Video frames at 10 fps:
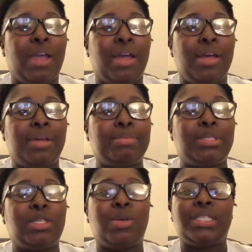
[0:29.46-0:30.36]
Um,
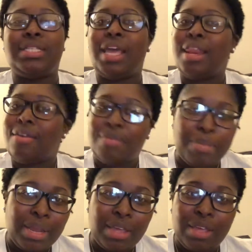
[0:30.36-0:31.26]
so it's not even
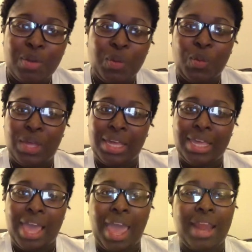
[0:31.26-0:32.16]
been a good week
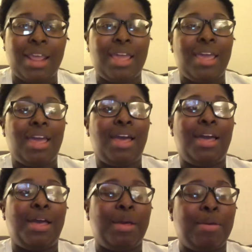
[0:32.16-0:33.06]
yet,
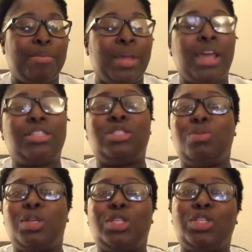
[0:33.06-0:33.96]
um, but I just
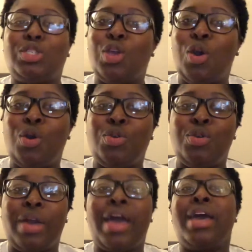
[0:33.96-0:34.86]
wanted to show you
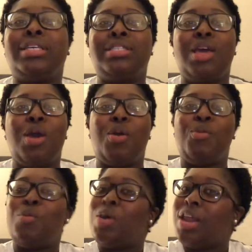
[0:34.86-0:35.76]
guys
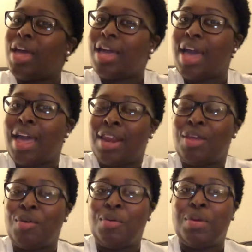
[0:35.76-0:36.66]
what I got
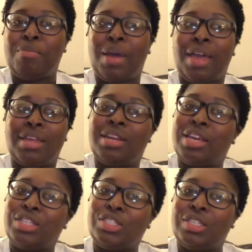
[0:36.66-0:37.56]
on my
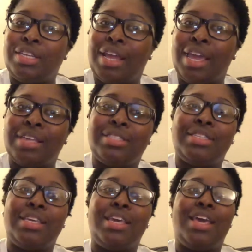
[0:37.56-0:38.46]
induction night.
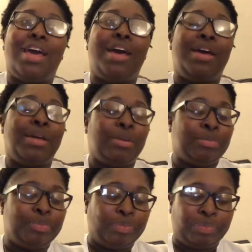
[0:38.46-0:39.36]
Um,